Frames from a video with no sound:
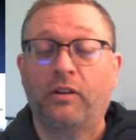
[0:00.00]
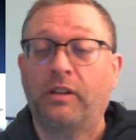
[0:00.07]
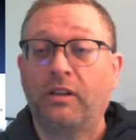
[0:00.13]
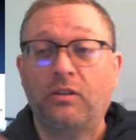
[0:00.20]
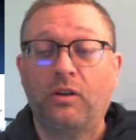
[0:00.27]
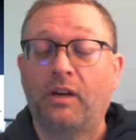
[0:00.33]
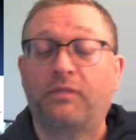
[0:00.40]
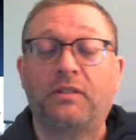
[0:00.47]
and
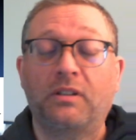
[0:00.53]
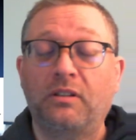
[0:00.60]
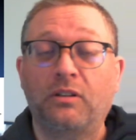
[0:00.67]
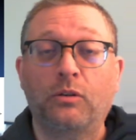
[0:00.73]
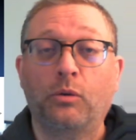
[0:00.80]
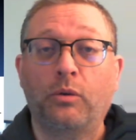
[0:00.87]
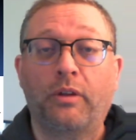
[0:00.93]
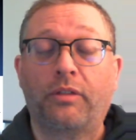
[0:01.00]
then you have to
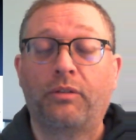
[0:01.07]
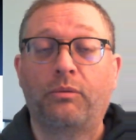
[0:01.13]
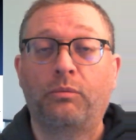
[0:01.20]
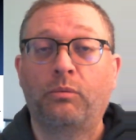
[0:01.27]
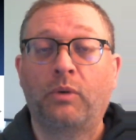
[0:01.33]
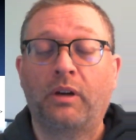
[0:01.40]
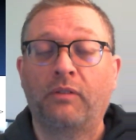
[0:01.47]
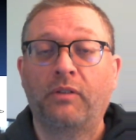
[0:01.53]
deal with
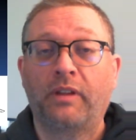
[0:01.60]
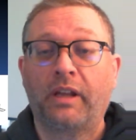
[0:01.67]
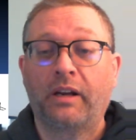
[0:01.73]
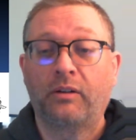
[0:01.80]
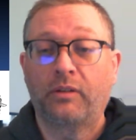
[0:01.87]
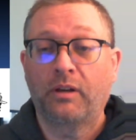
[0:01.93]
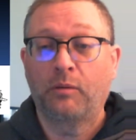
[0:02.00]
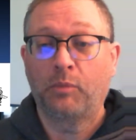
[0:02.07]
whatever that
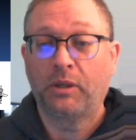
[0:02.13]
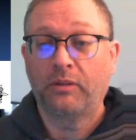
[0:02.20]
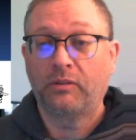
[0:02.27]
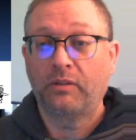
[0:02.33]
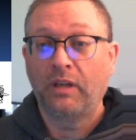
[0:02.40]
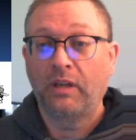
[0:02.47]
outcome is.